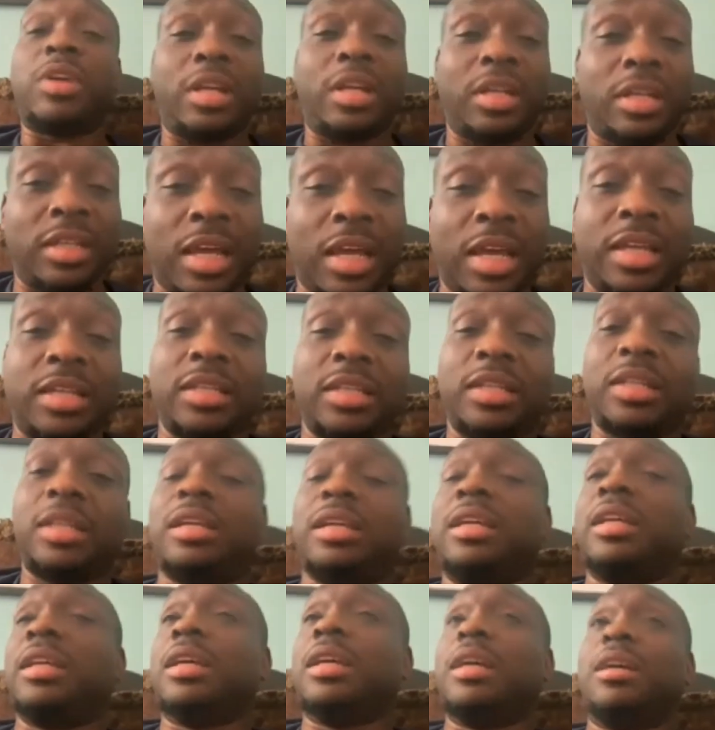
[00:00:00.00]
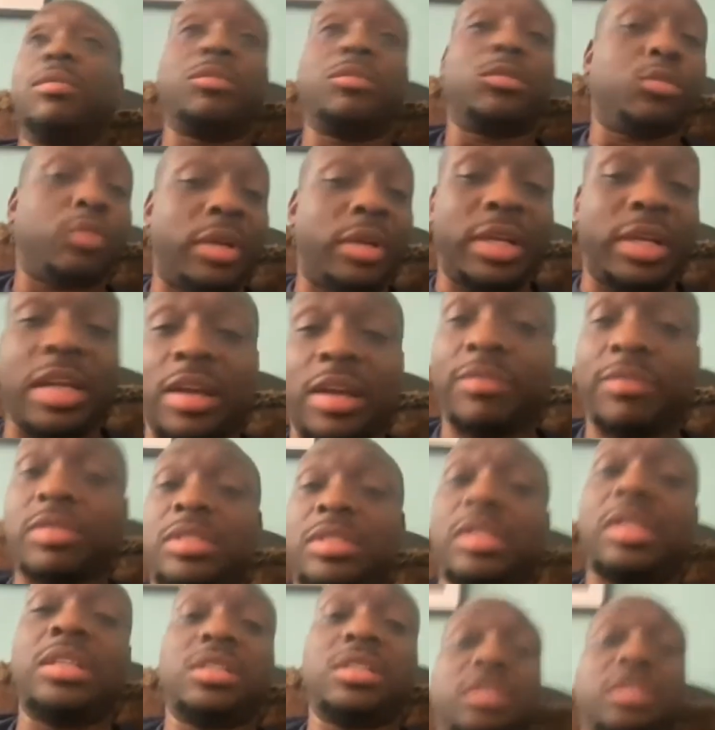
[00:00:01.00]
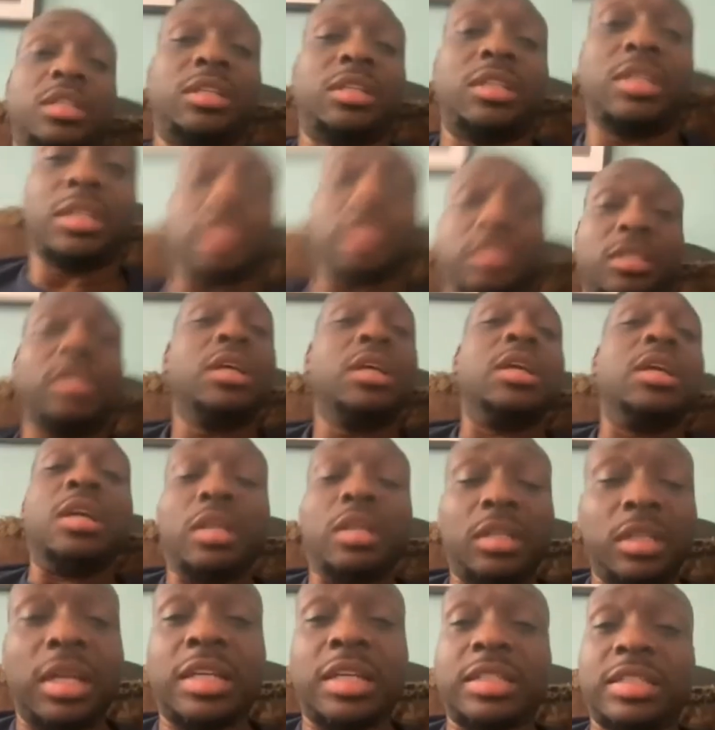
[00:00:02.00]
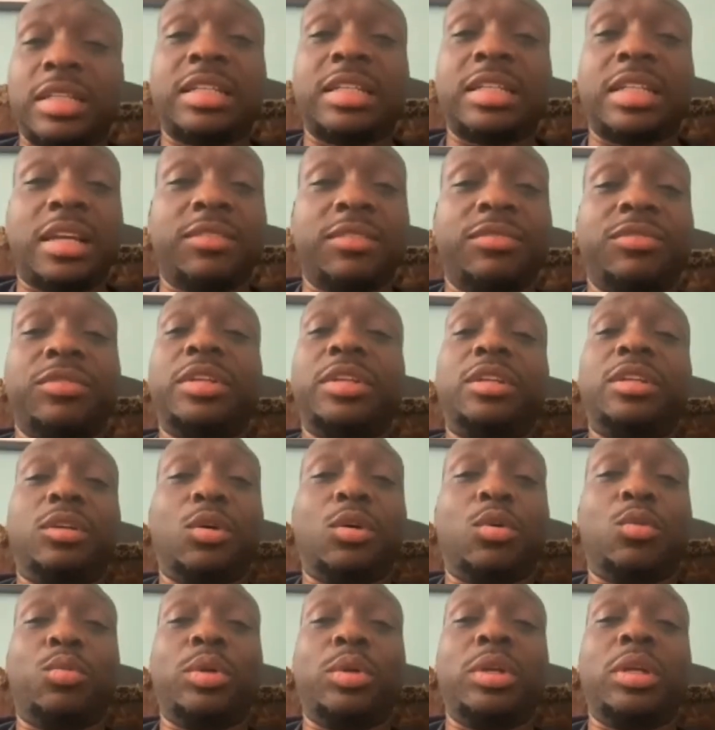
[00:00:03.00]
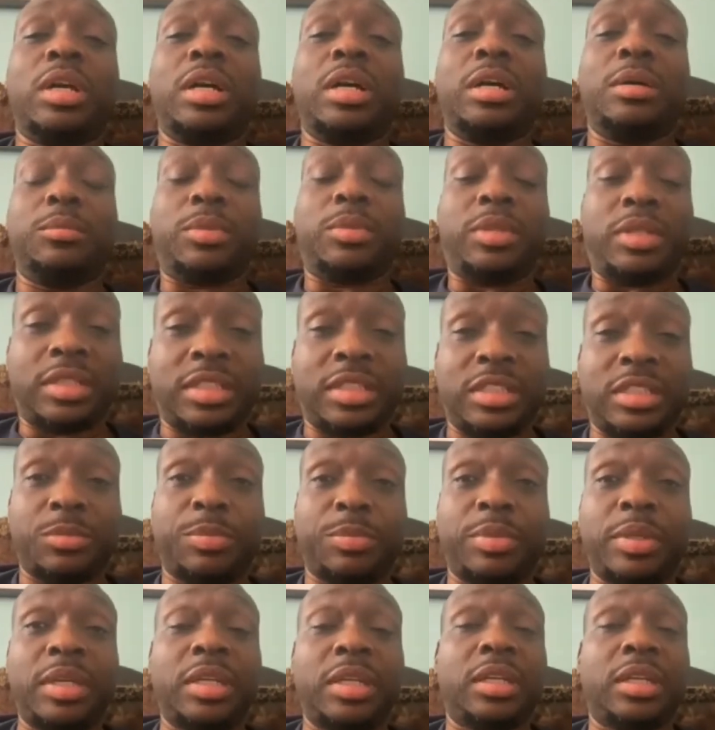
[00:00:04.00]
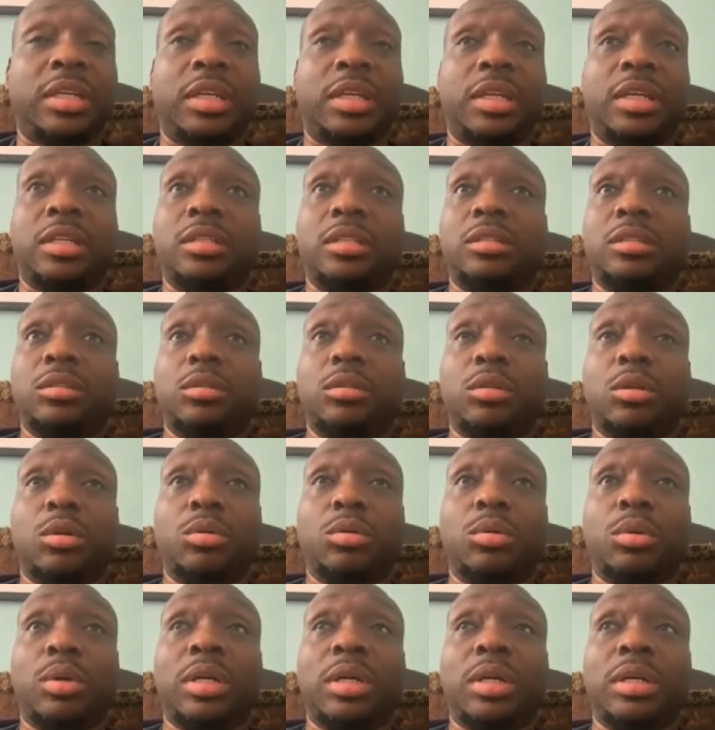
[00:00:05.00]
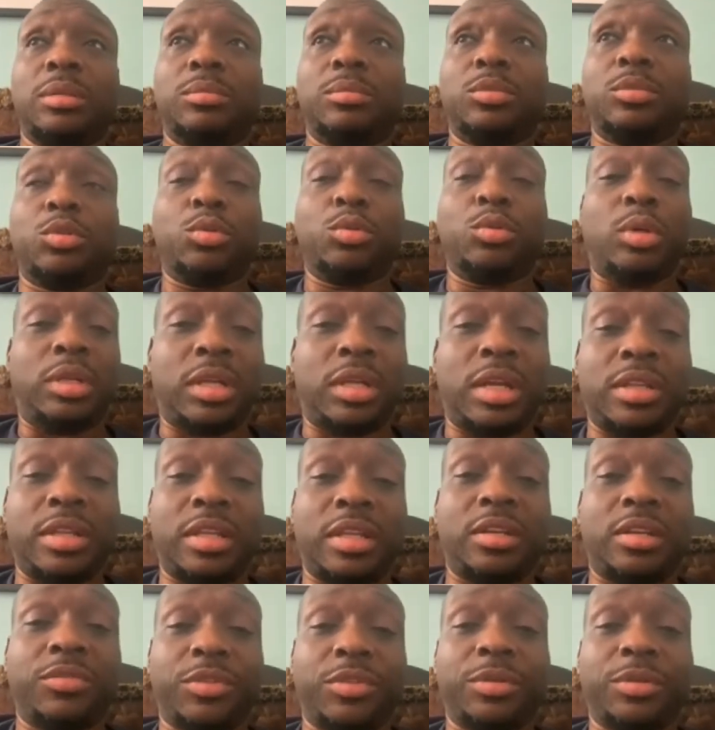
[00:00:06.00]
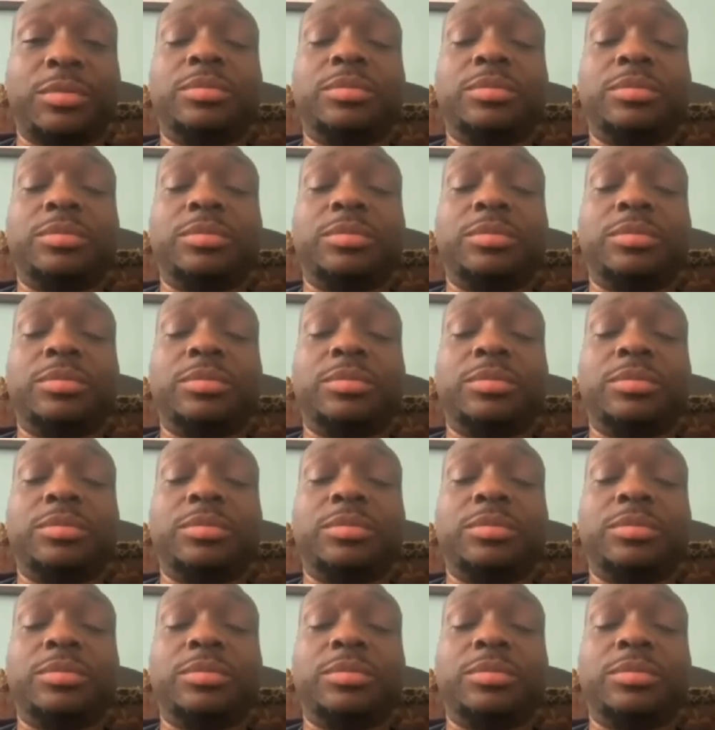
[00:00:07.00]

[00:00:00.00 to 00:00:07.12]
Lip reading: enlightening, great conversation, and yes, I definitely hope we get to speak and do another interview.